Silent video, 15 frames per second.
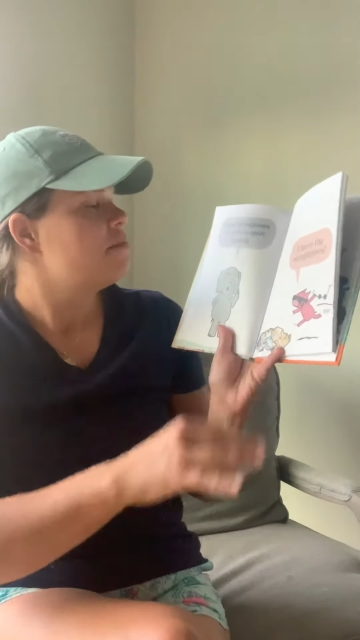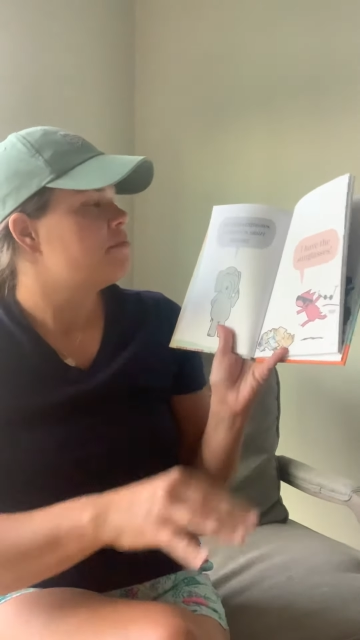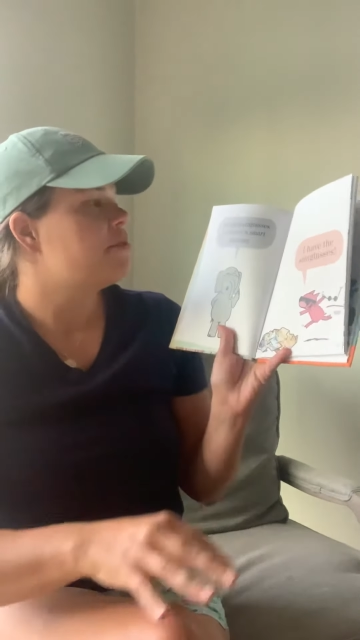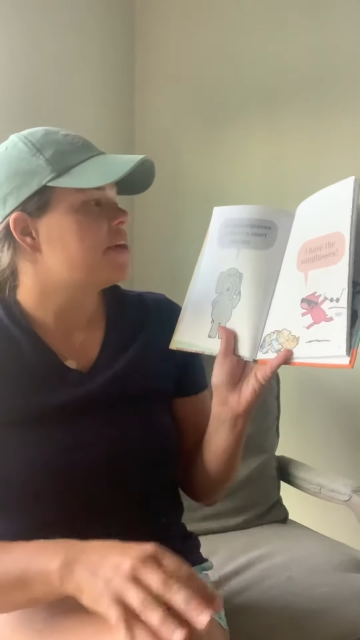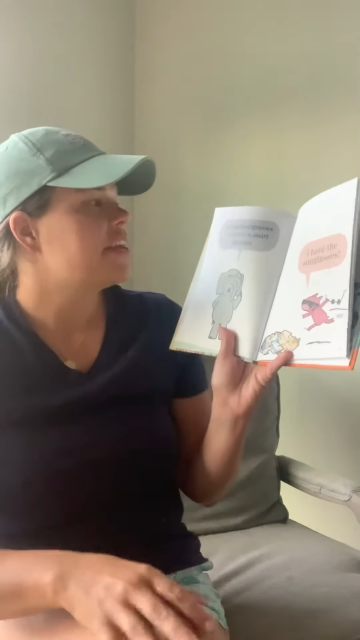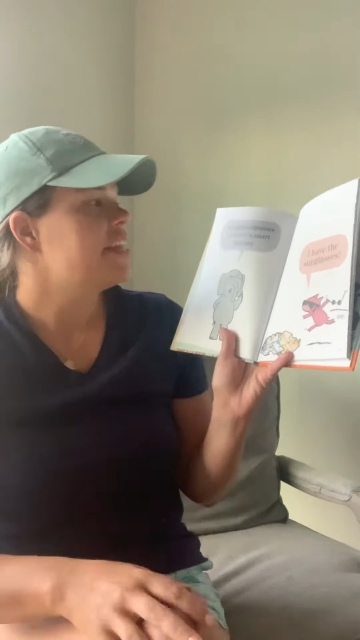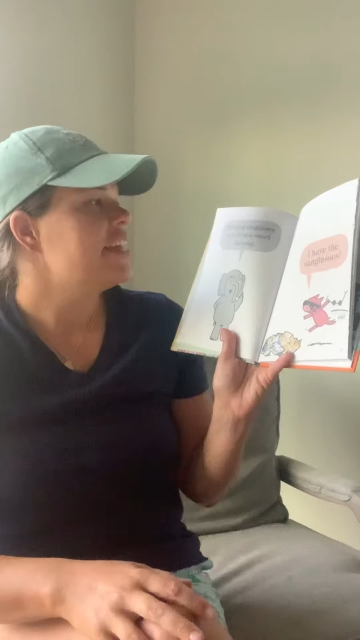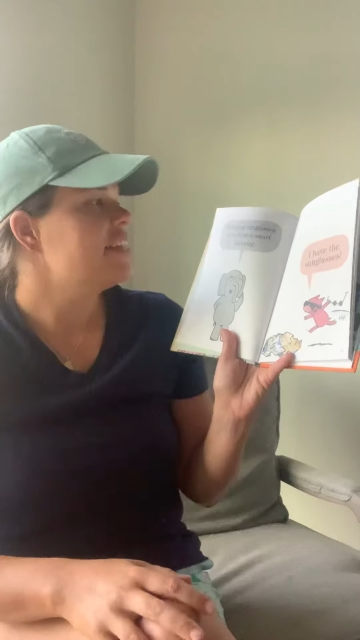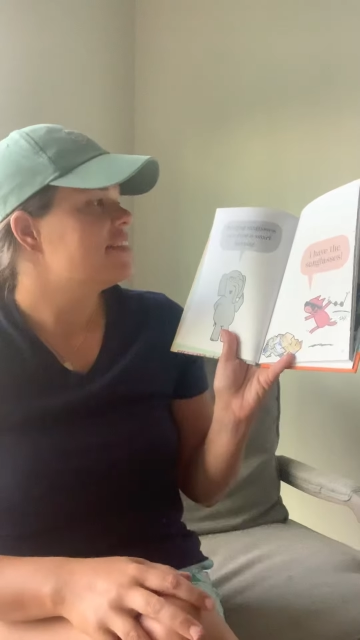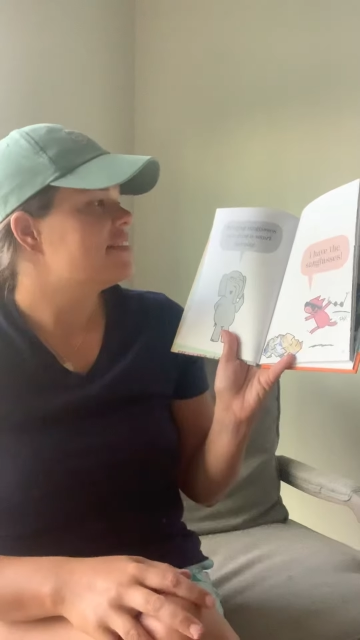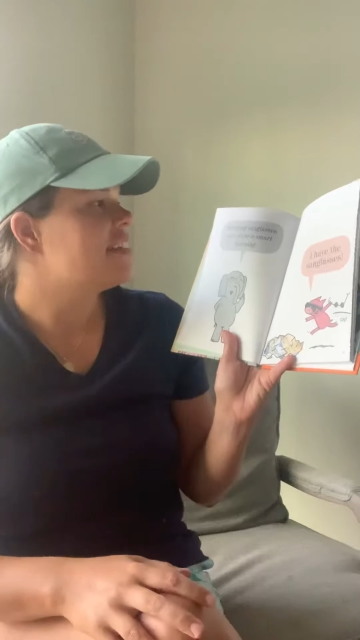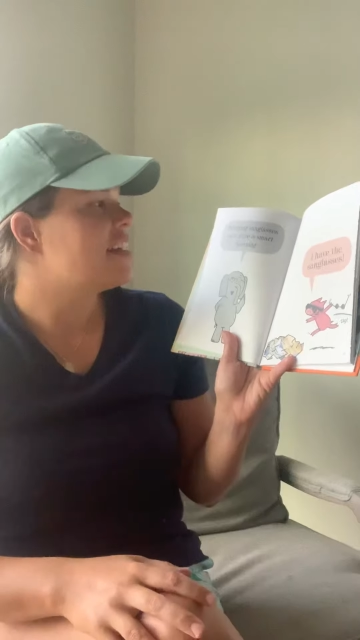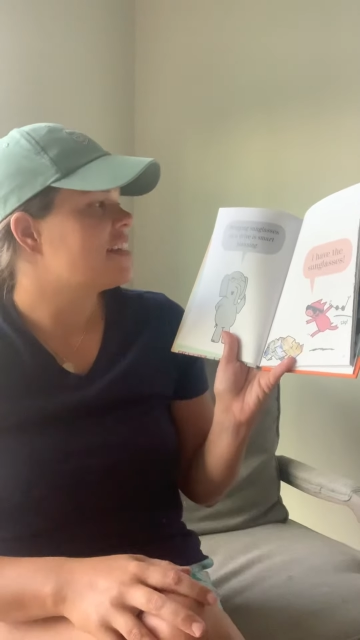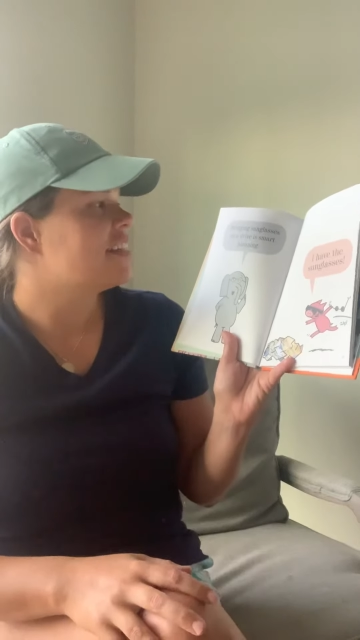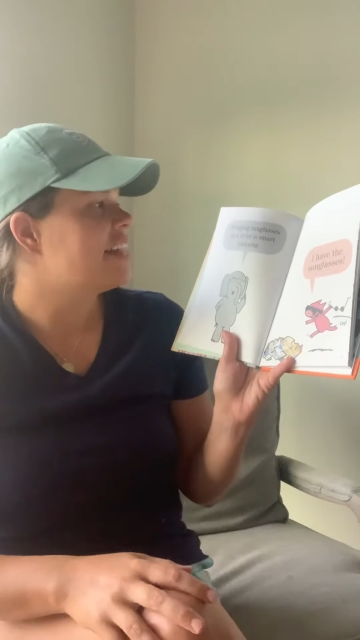Bringing
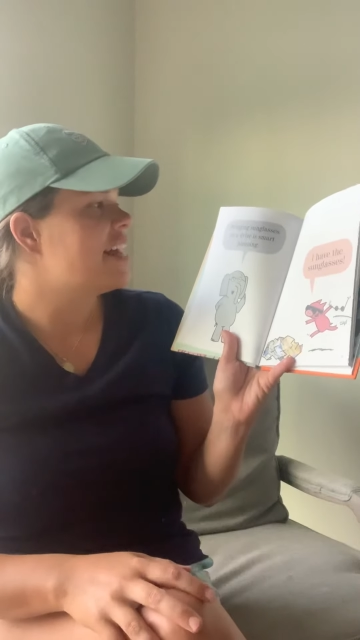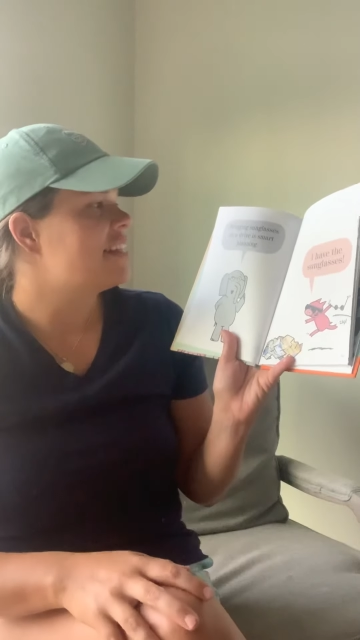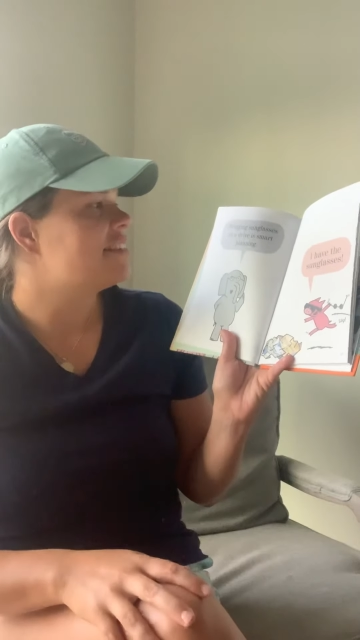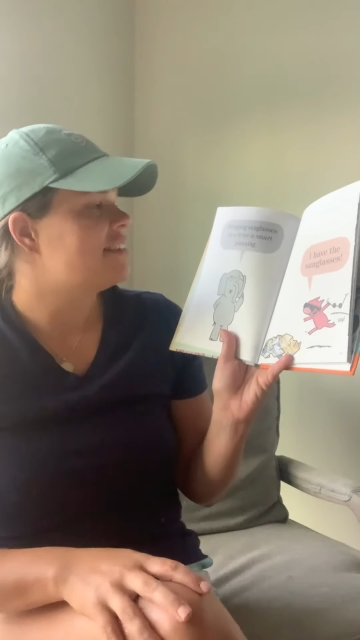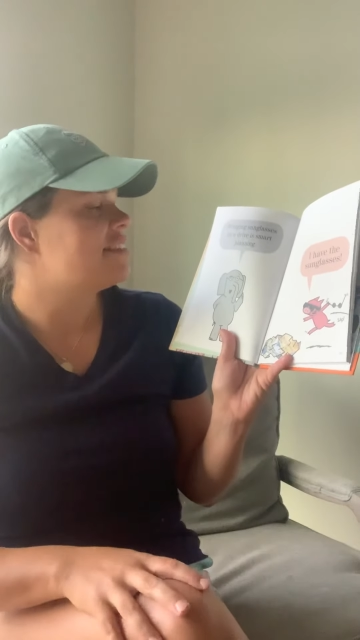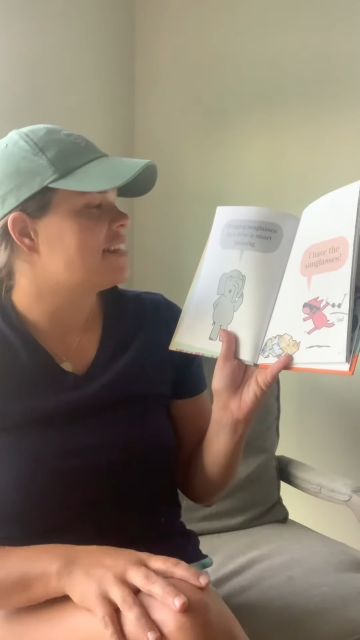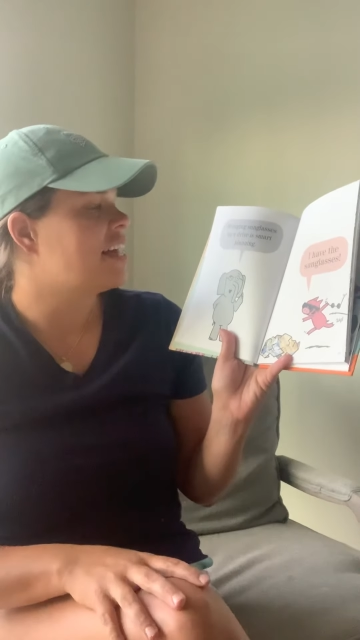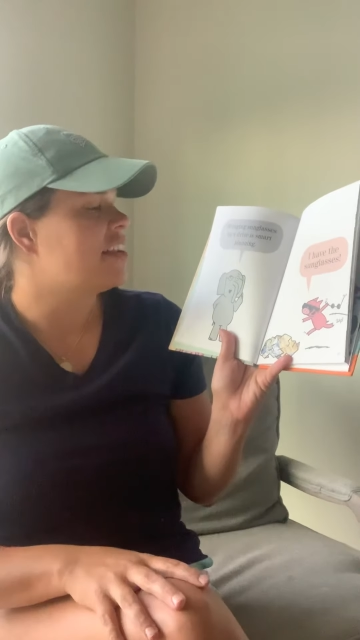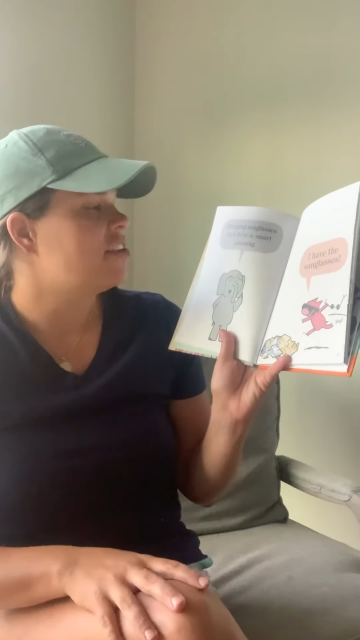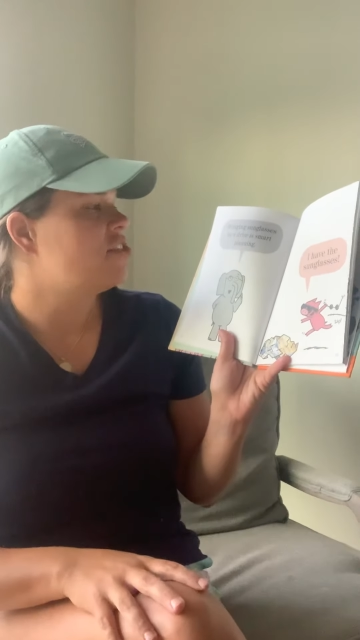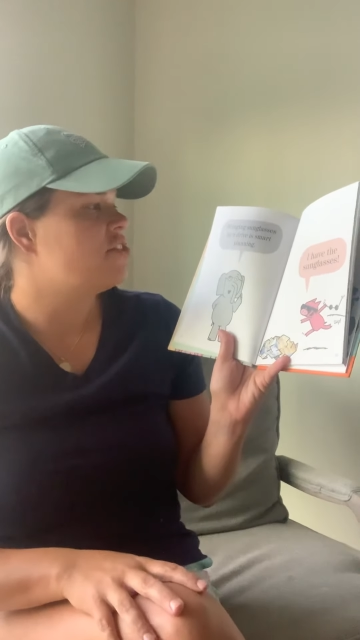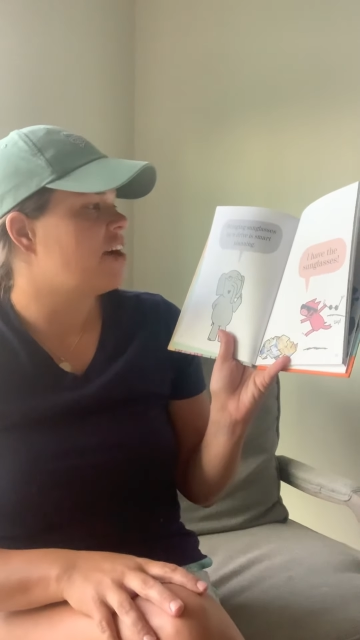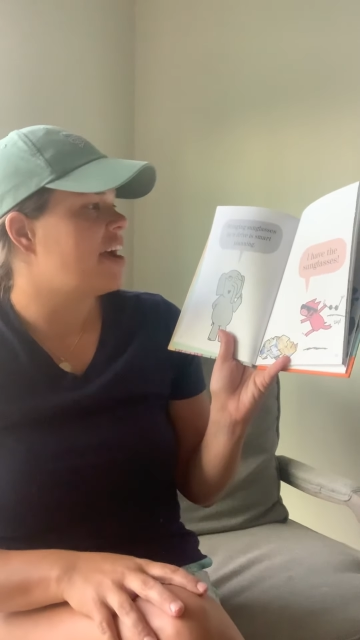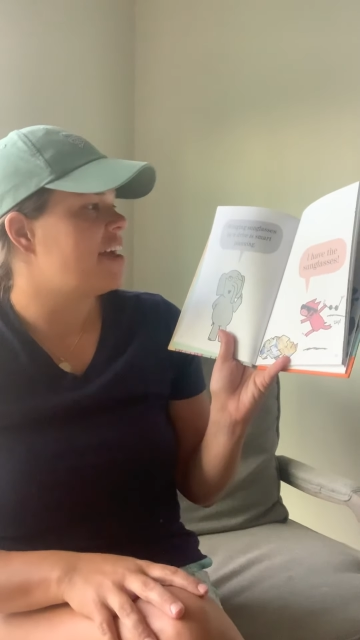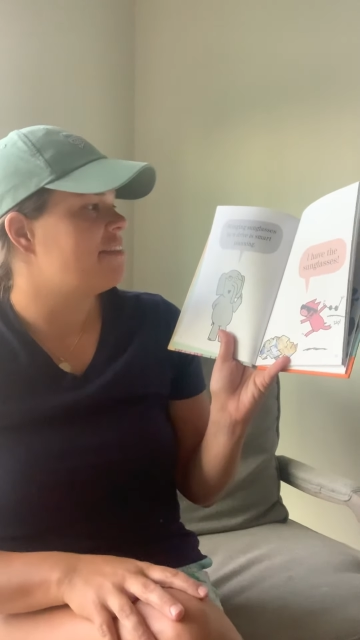sunglasses on a
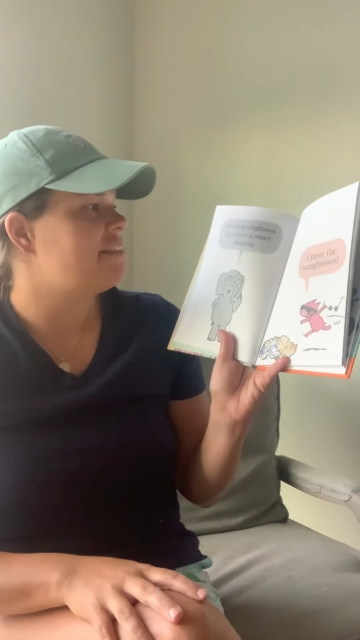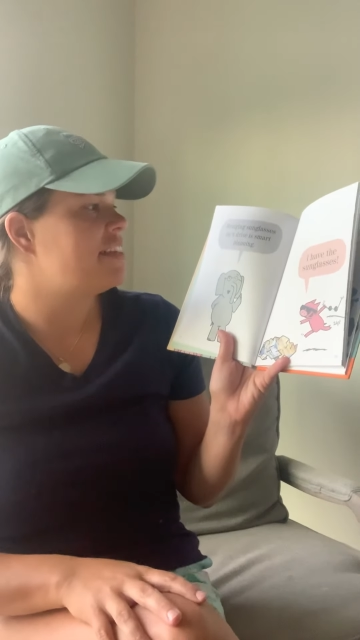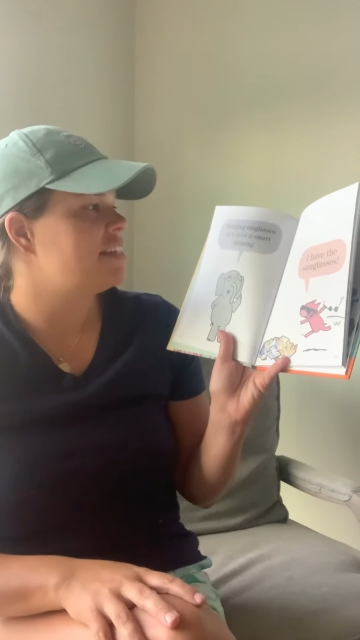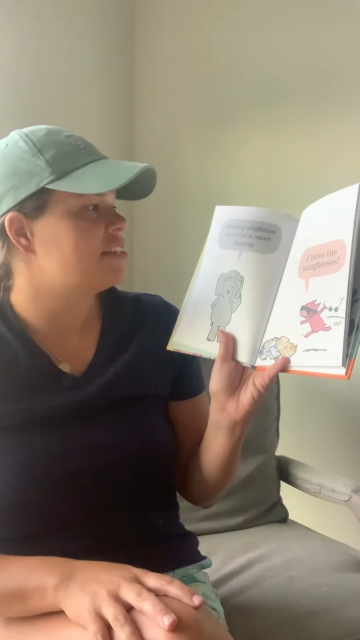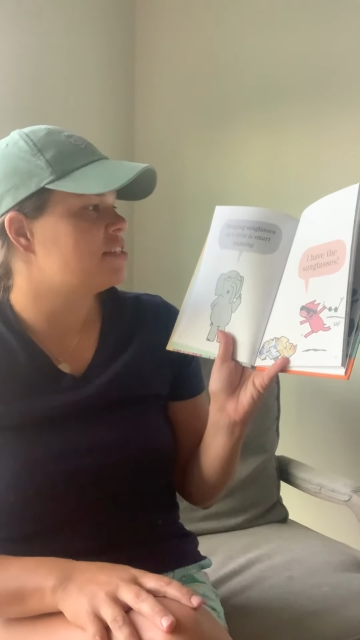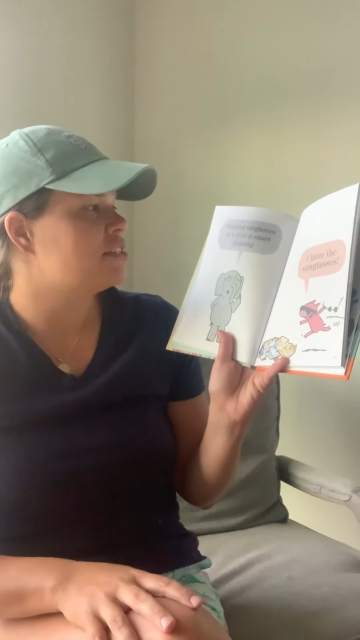drive is